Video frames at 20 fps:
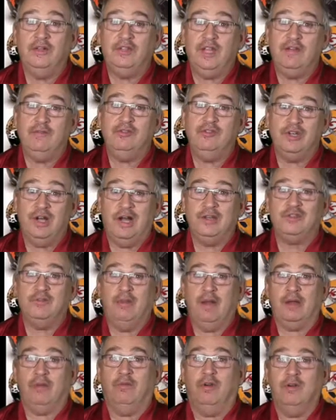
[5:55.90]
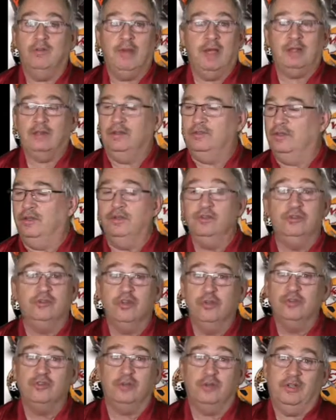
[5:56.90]
got David Johnson back, running back, they didn't
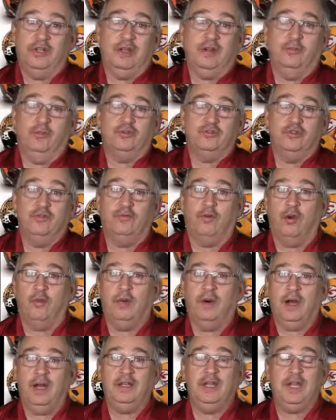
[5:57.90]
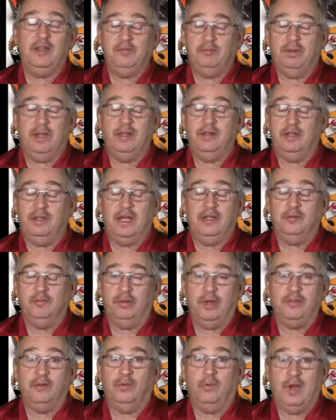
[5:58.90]
use him because they were so far behind. They had to
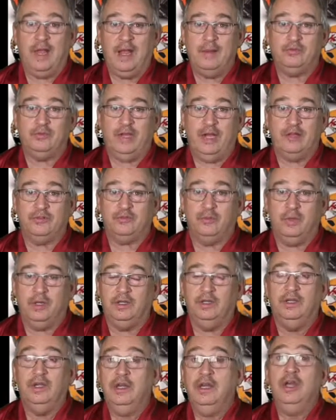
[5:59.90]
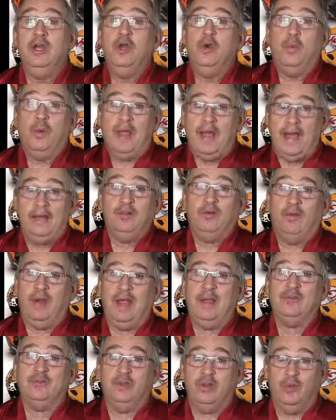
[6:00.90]
play the Rams last week. We had the
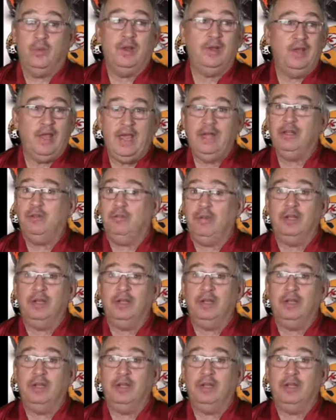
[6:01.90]
Rams here. We laid the